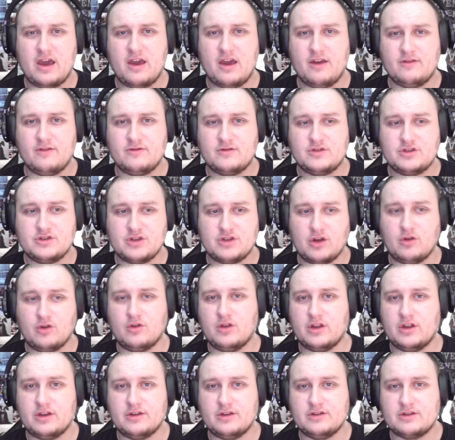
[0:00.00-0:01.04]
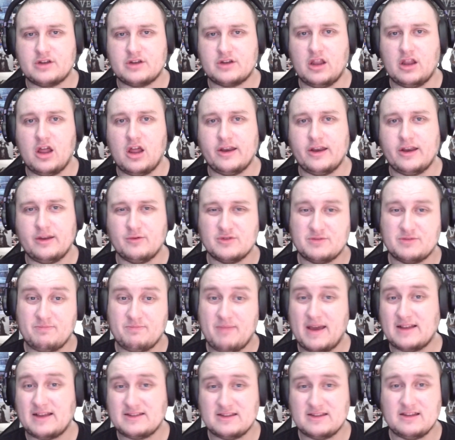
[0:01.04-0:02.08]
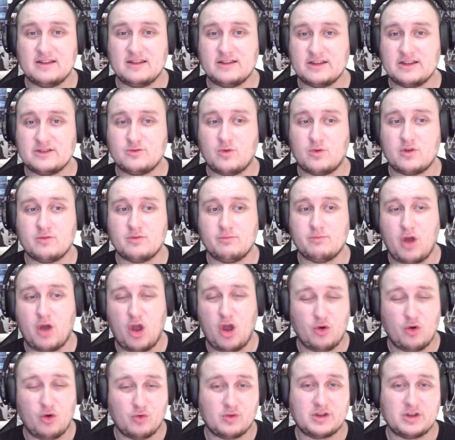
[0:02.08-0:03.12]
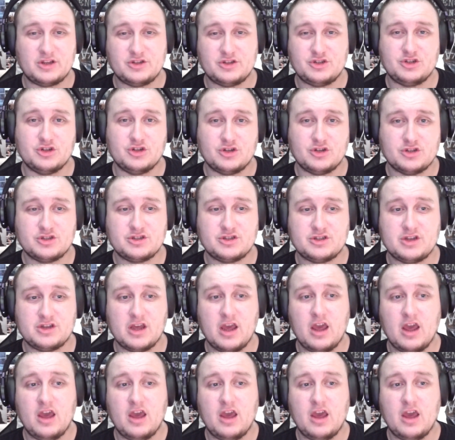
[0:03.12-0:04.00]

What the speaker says: Sol and Kalani was better than this one, but only just.